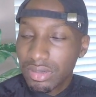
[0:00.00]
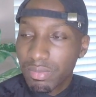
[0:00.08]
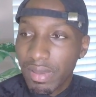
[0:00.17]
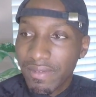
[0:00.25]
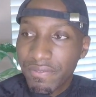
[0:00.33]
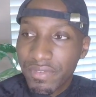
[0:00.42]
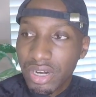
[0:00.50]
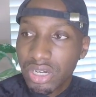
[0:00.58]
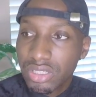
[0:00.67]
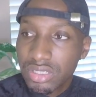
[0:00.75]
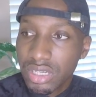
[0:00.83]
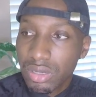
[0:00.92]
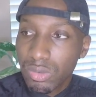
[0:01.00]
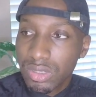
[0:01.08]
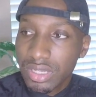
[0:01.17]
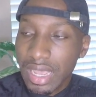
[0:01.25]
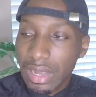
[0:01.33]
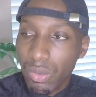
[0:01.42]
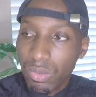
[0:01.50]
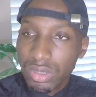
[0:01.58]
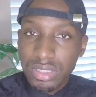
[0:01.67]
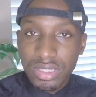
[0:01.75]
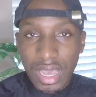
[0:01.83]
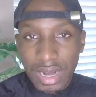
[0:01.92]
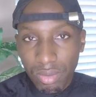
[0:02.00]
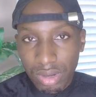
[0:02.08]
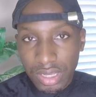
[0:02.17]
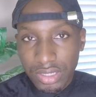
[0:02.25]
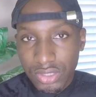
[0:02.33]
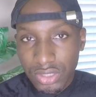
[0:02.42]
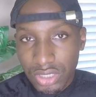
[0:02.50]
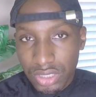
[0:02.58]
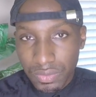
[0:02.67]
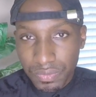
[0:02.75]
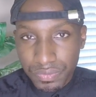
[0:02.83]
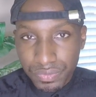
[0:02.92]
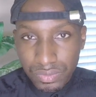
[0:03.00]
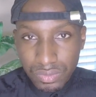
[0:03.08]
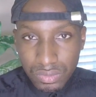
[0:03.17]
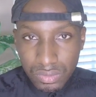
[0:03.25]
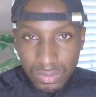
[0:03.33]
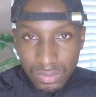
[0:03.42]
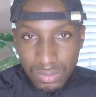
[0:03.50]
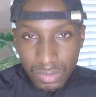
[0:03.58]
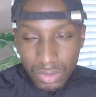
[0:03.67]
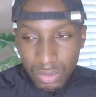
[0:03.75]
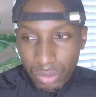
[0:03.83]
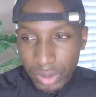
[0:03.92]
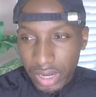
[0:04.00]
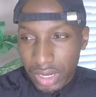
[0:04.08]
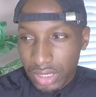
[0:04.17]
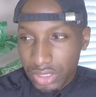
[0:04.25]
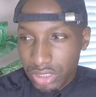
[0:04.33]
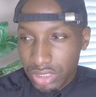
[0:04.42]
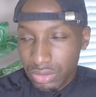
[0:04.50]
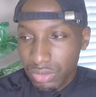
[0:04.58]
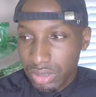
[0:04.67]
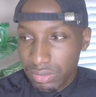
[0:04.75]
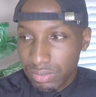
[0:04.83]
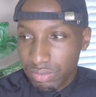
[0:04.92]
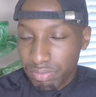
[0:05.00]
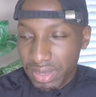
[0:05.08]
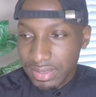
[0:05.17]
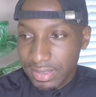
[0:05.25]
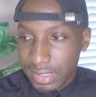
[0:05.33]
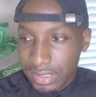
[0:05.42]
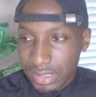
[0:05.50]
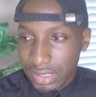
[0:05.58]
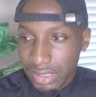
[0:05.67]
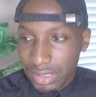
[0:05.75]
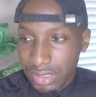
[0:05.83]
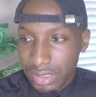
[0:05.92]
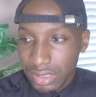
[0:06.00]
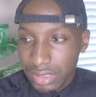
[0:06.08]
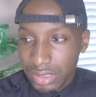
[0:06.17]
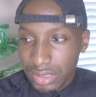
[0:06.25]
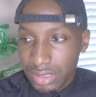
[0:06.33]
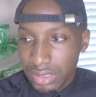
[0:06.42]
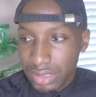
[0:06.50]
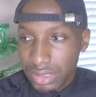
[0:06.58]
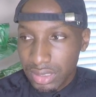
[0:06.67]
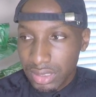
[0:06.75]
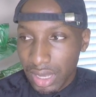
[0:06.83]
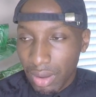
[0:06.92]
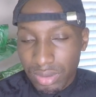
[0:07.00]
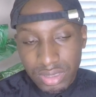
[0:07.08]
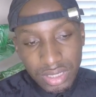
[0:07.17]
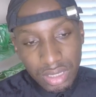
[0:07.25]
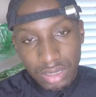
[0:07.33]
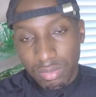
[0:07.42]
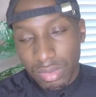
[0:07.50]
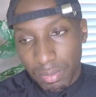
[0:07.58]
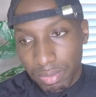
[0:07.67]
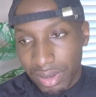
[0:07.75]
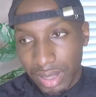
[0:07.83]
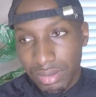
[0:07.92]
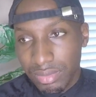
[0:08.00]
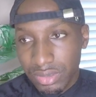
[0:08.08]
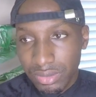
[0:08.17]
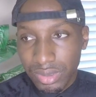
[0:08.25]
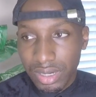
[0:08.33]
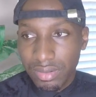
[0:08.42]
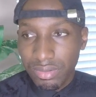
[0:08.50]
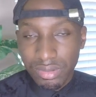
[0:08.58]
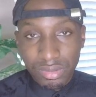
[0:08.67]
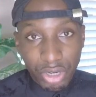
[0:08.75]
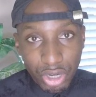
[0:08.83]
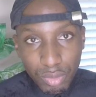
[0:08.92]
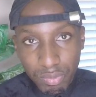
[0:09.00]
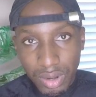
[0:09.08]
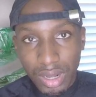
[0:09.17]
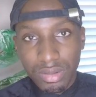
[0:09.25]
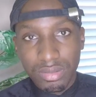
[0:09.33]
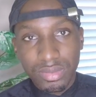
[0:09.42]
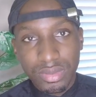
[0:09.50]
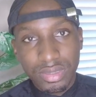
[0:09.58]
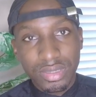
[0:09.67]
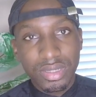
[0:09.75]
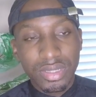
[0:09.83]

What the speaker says: at first it was like a one-sided relationship where she would basically, I would tell her my problems or whatever, girl problems.